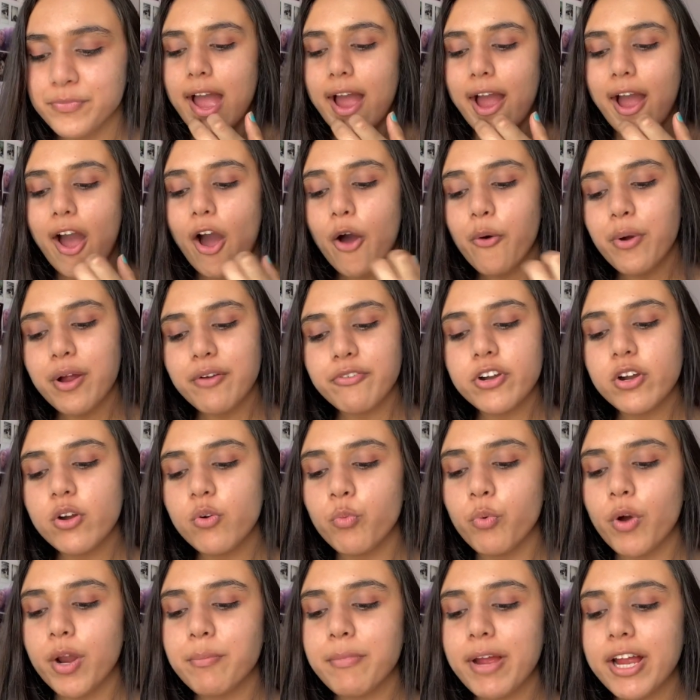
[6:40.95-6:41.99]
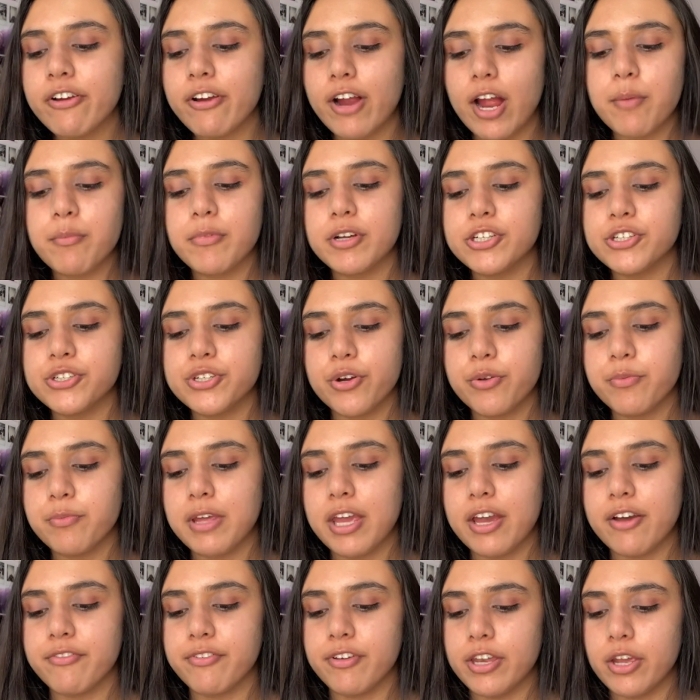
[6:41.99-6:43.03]
However, when my grandma showed
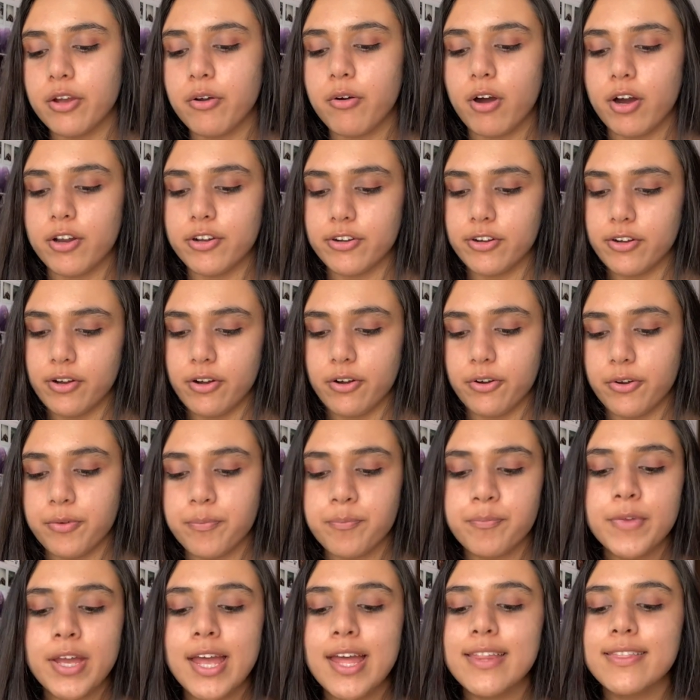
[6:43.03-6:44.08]
me a video on her own,